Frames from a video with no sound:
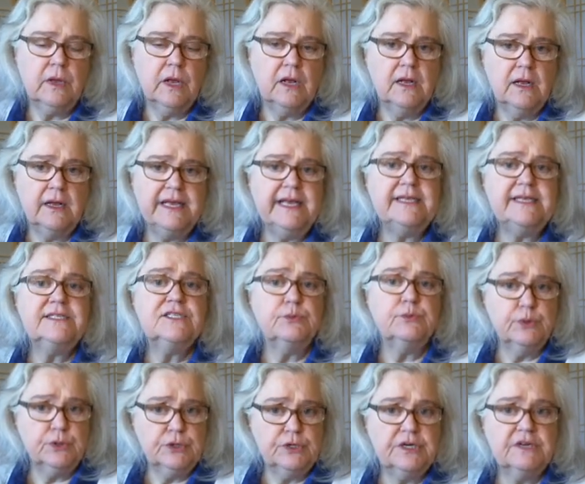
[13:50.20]
ease the
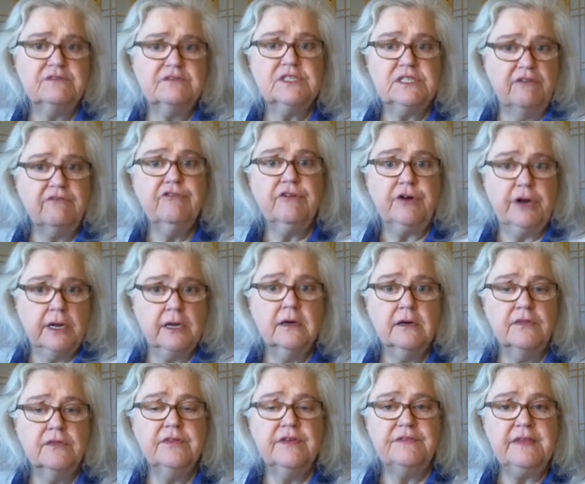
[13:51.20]
burden of suffering
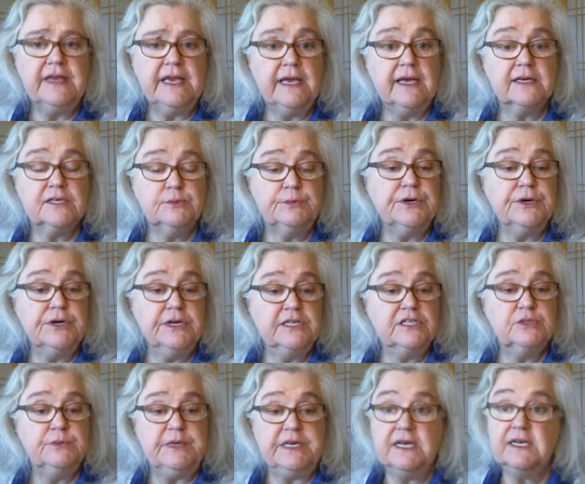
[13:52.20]
that they experience
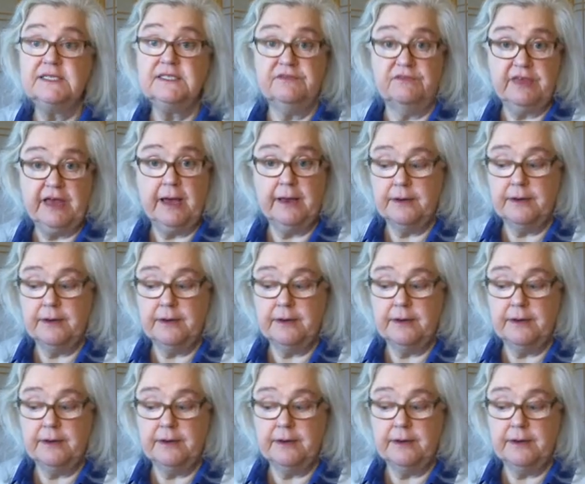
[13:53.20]
because of that.